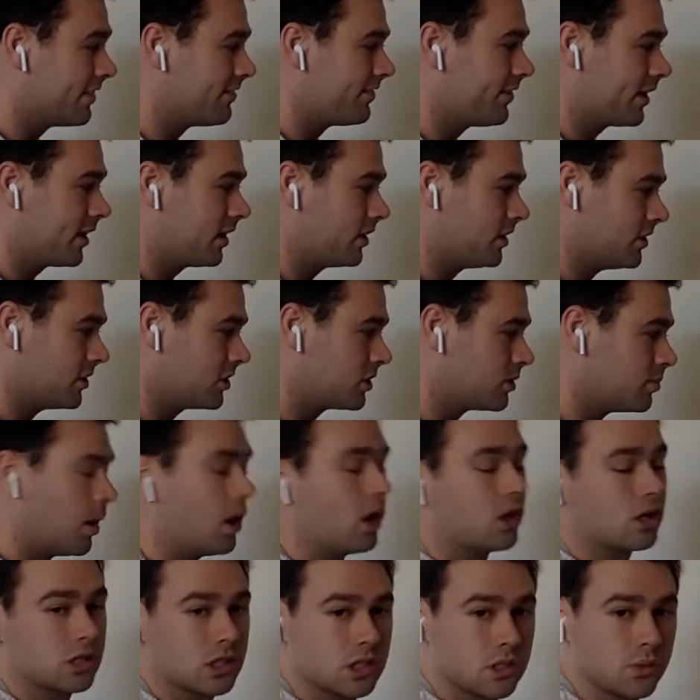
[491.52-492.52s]
significantly
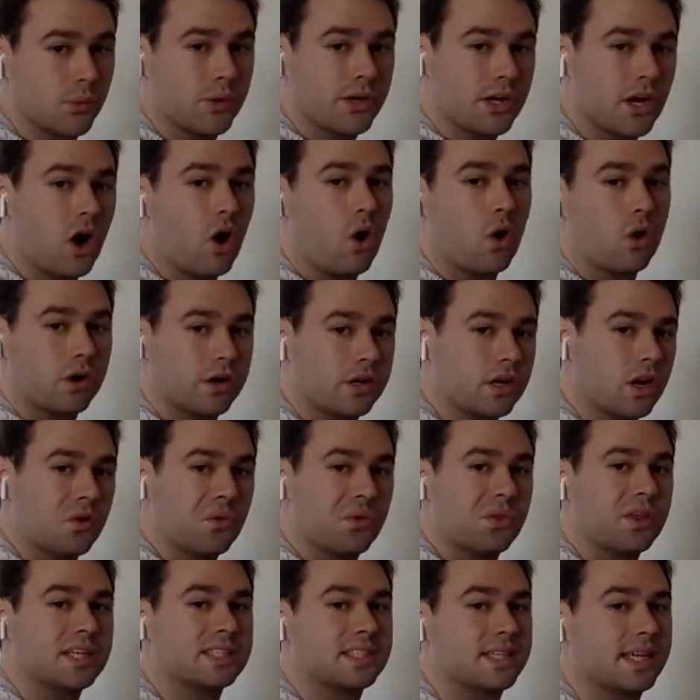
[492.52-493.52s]
smaller. So we already
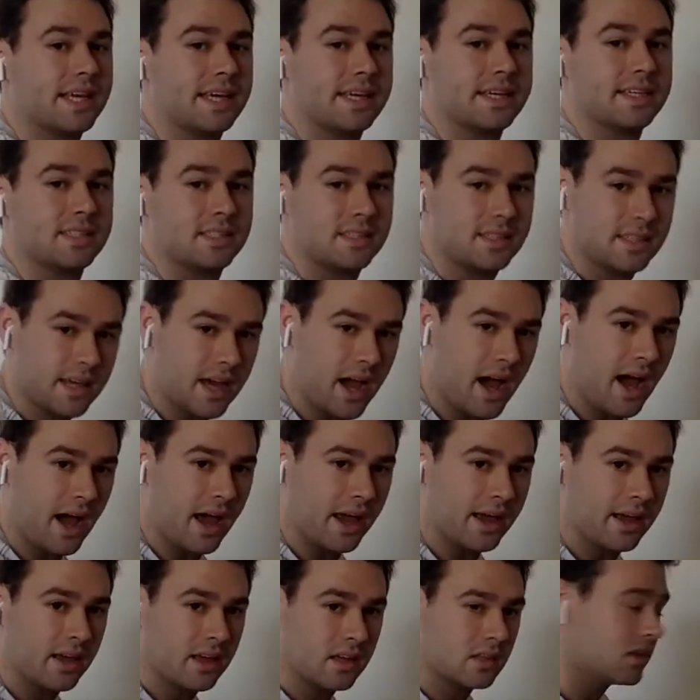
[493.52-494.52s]
know this is the
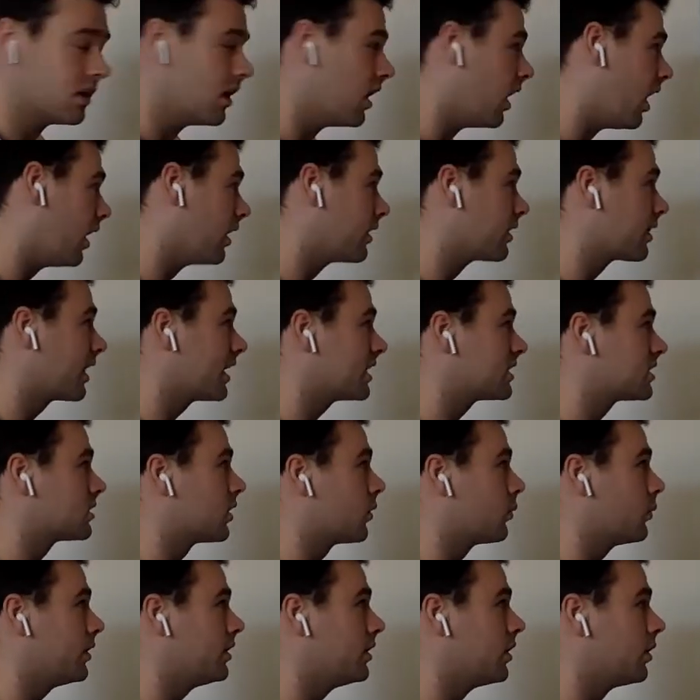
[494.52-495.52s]
I,
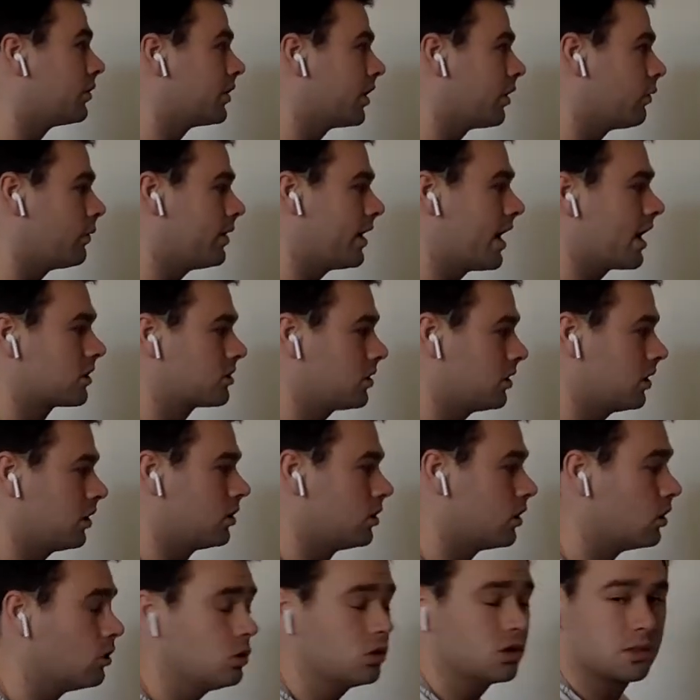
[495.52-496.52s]
unless that we know that we
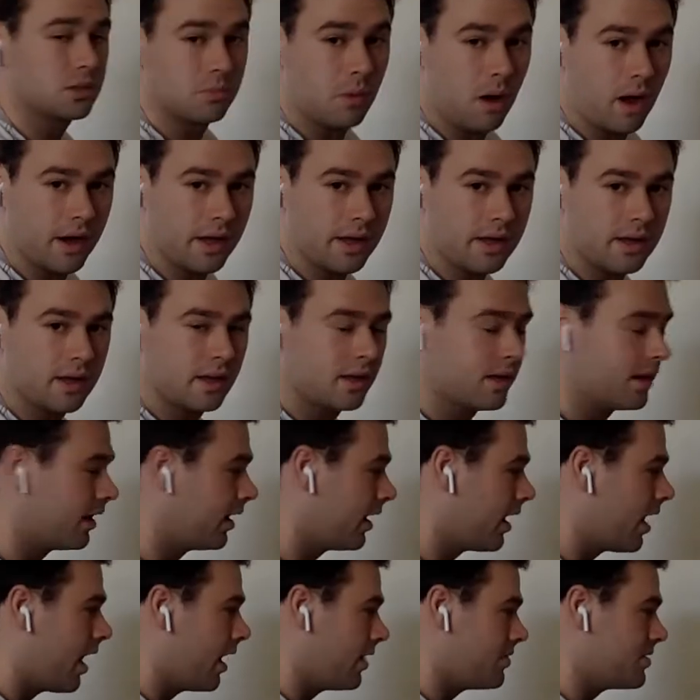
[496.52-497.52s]
actually lose money.
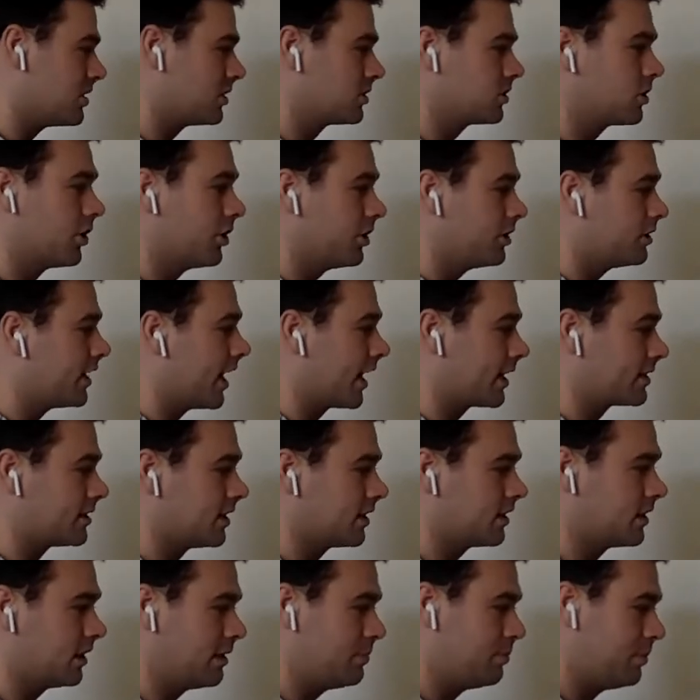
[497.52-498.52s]
And this could
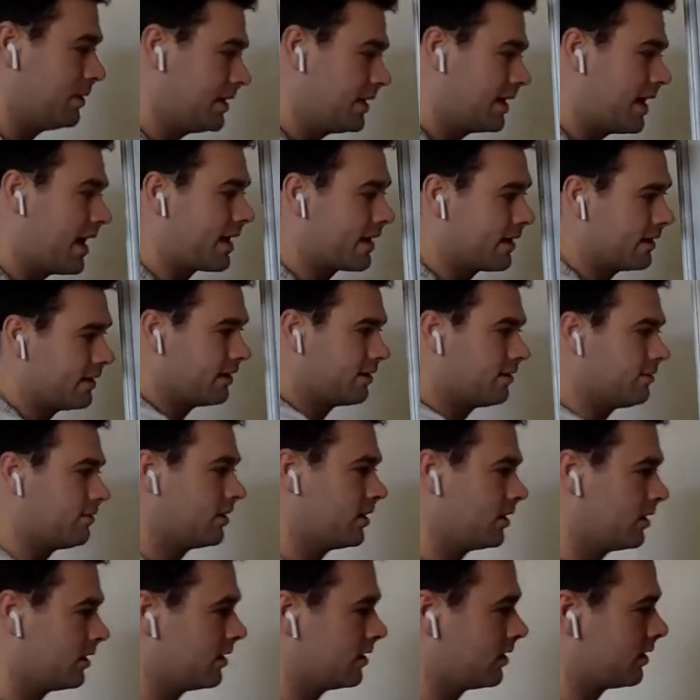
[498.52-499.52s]
technically be
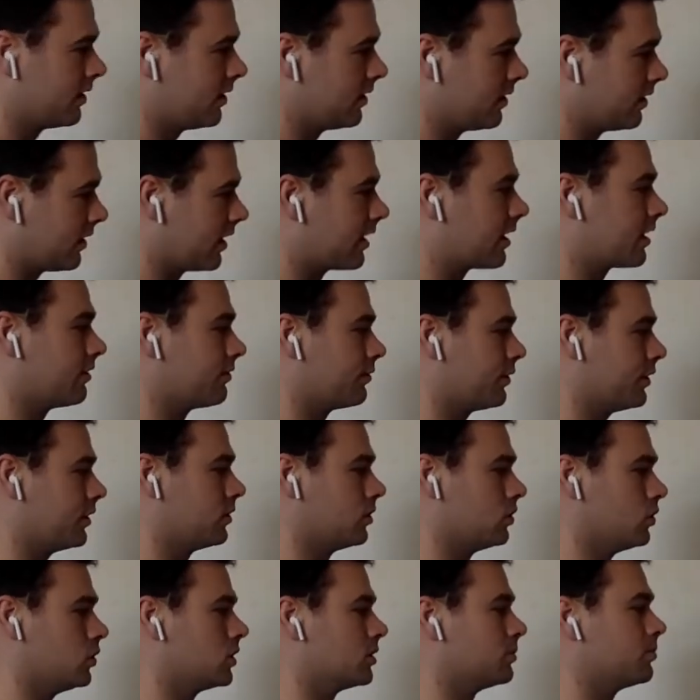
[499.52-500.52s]
negative, like if
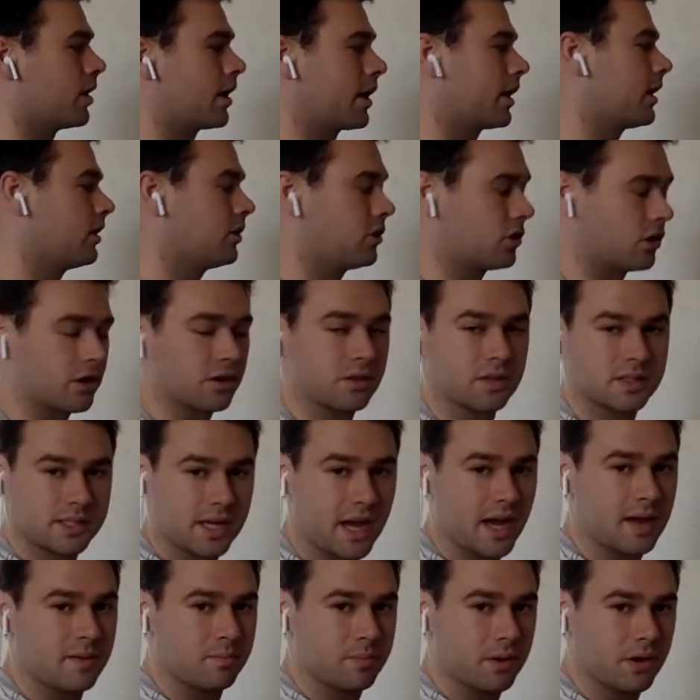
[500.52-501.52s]
we lose money during
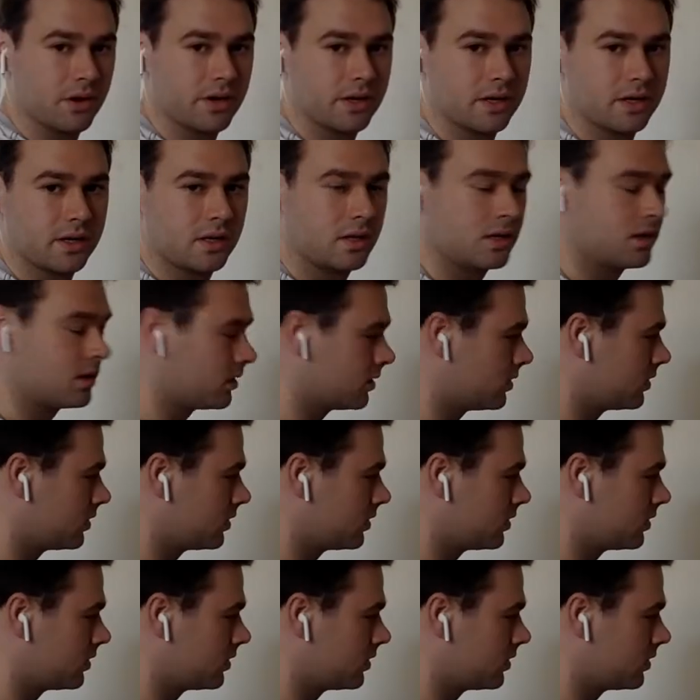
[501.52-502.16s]
the time period.